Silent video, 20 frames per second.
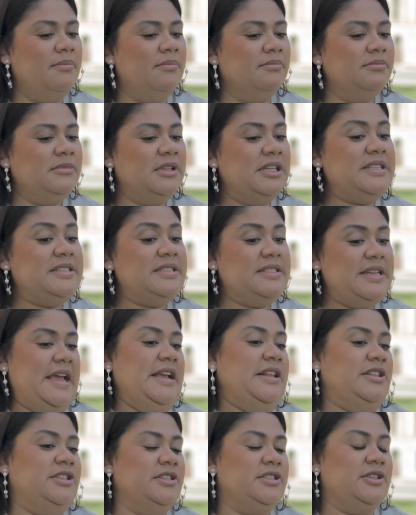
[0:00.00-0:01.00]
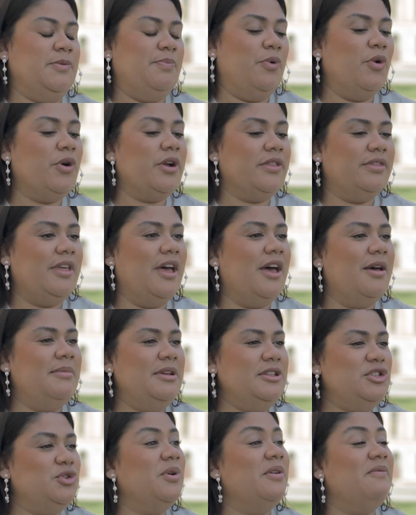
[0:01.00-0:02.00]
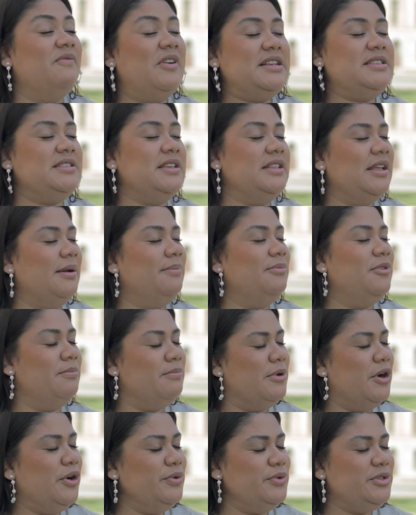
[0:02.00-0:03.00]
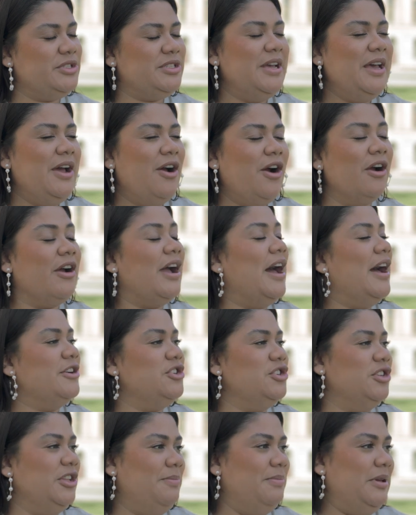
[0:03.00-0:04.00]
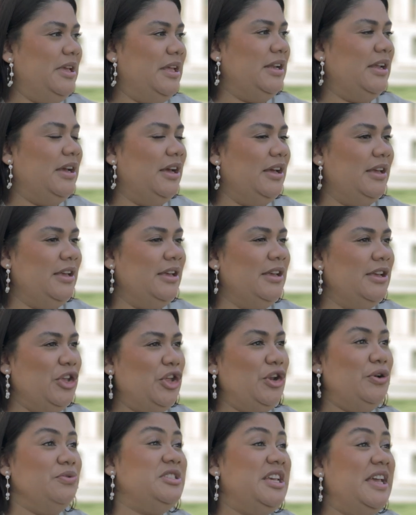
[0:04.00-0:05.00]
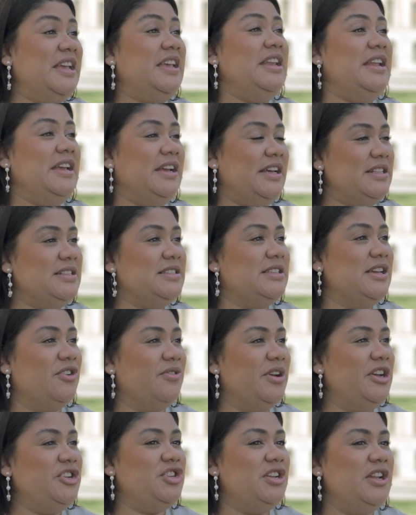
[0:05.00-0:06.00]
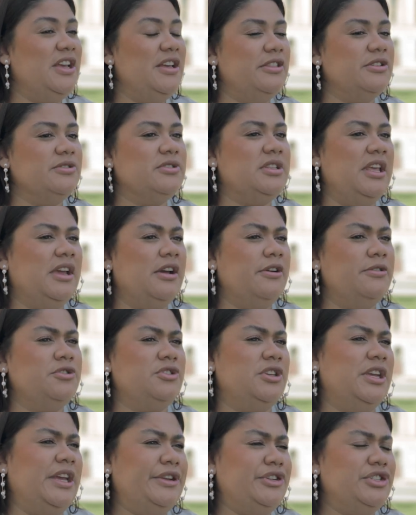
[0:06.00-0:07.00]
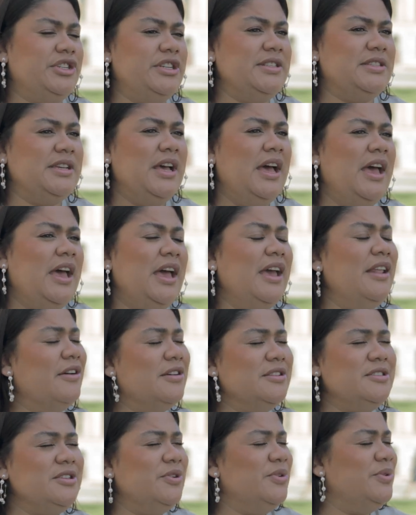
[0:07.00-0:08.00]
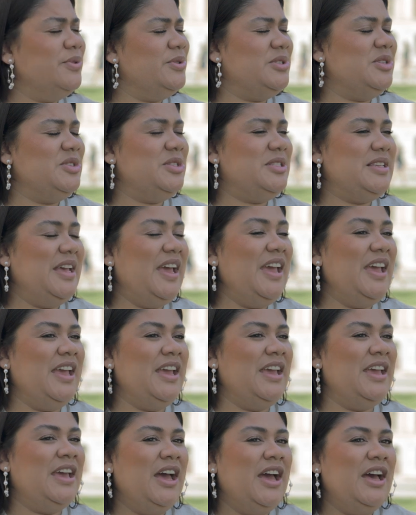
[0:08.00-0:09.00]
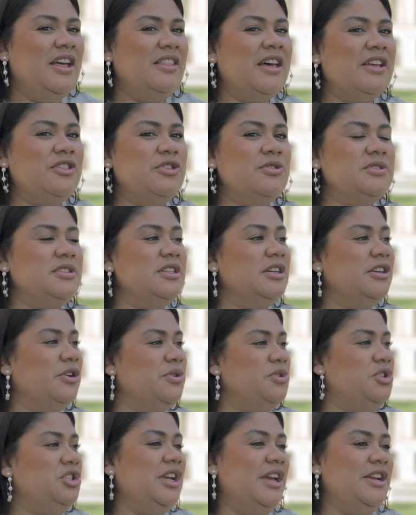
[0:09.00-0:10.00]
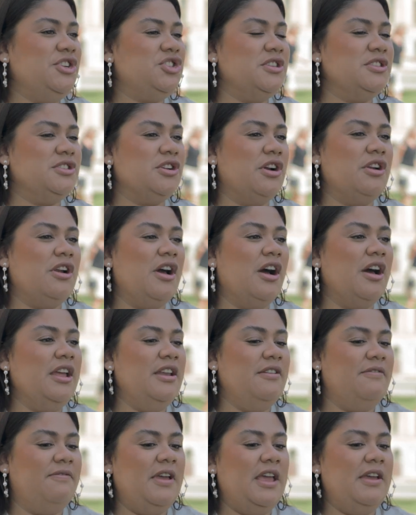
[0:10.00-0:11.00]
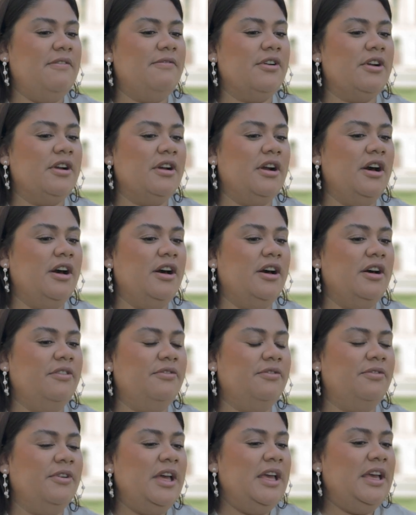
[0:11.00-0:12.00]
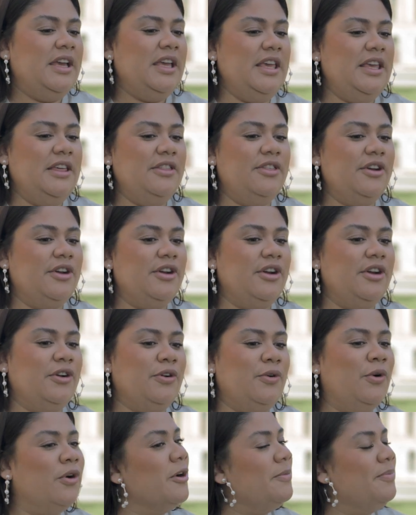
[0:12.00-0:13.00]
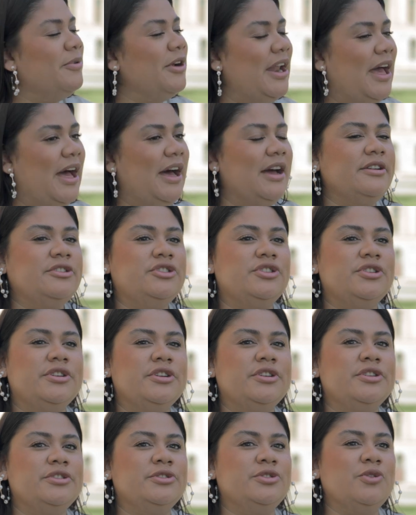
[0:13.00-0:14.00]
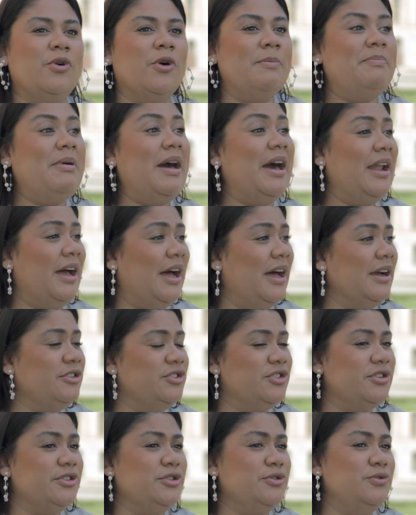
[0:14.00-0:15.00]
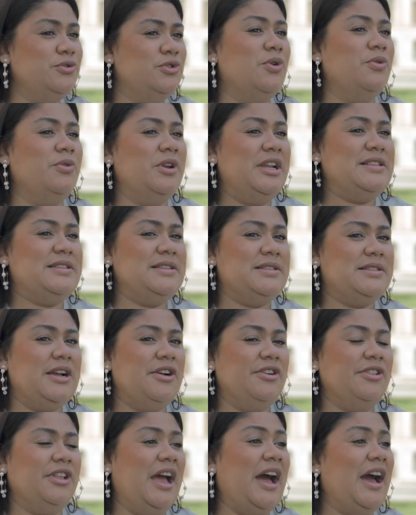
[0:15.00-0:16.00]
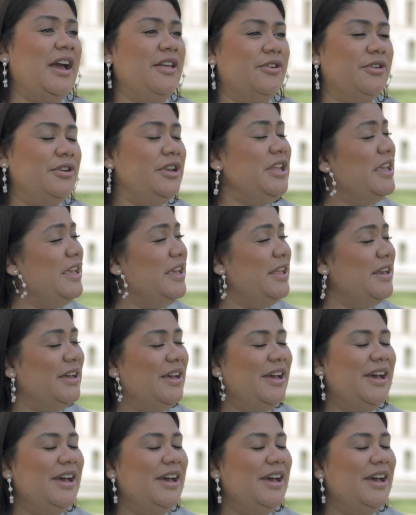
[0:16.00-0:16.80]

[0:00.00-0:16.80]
the state to support them and to invest in them the most are actually being taken in consideration in those negotiations? And also, who's to say that those negotiations are not in favor of either corporate actors or bad actors who don't necessarily either need